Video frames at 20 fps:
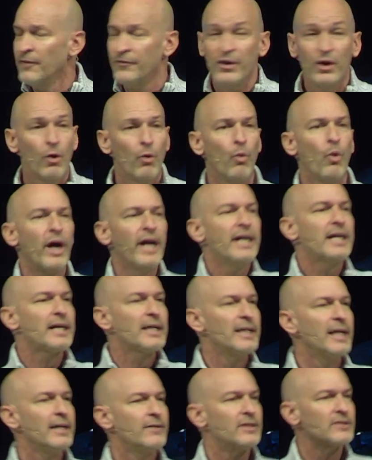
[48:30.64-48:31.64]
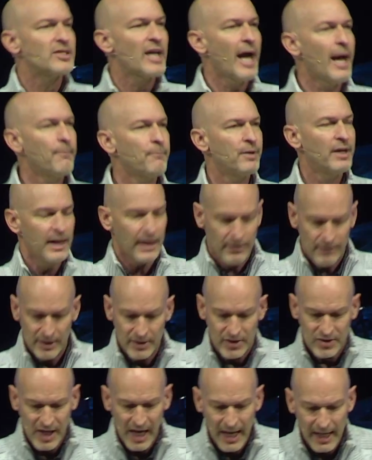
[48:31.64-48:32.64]
The awakening that's happening in
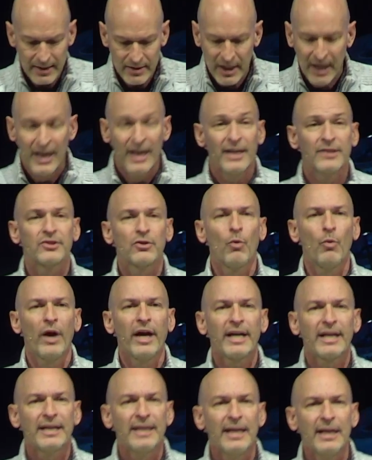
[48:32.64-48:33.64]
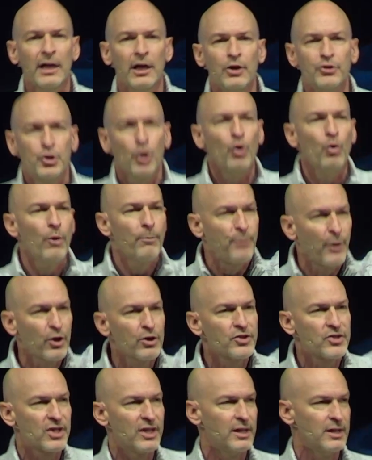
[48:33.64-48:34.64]
this text is awakening to a
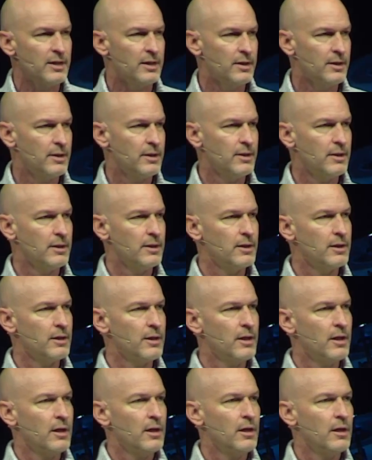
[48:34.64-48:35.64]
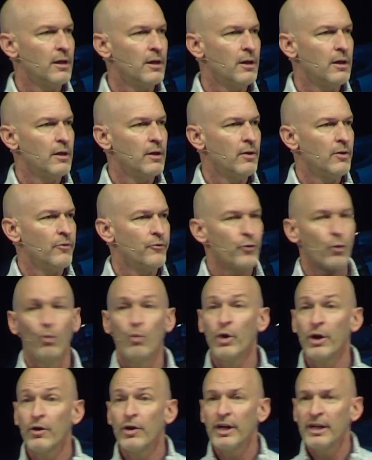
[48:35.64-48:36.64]
person. The
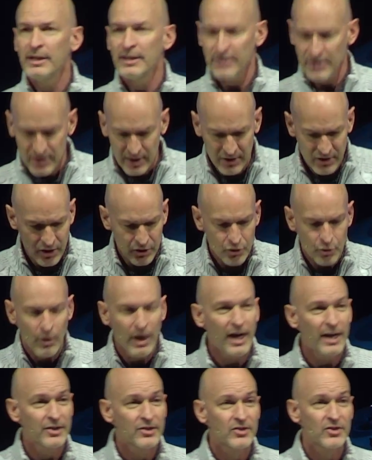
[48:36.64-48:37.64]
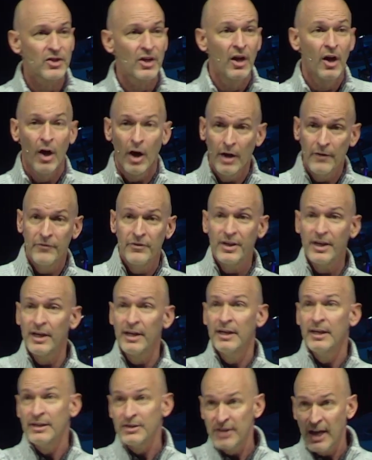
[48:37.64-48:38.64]
weariness that's addressed on
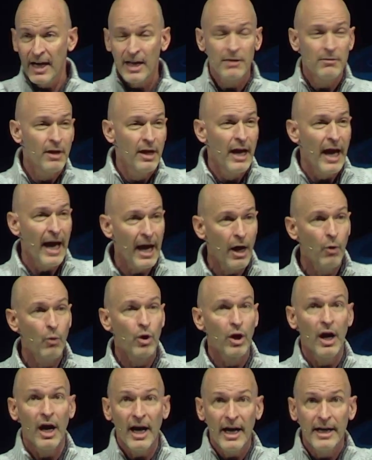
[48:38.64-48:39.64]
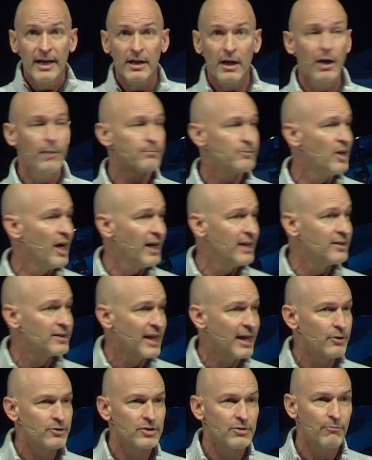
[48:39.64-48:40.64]
the 10-hour hike up
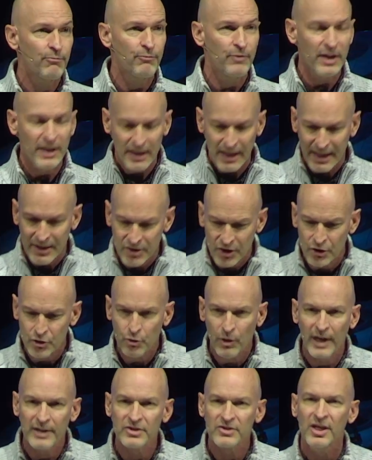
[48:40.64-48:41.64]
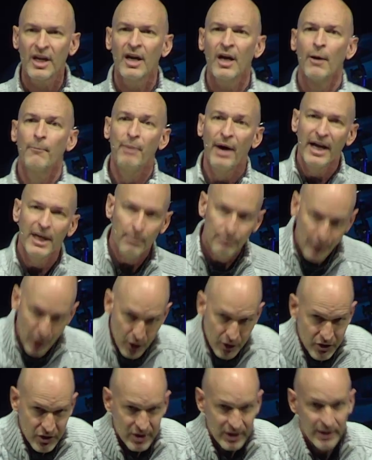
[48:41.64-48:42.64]
9,000 feet is addressed by a
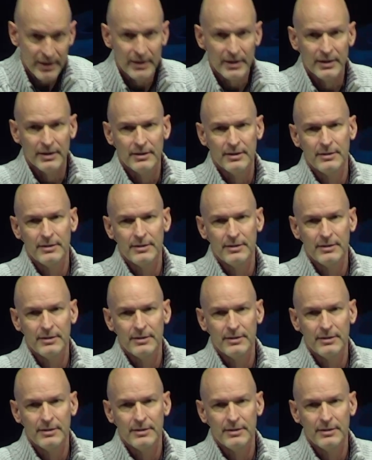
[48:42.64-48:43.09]
person.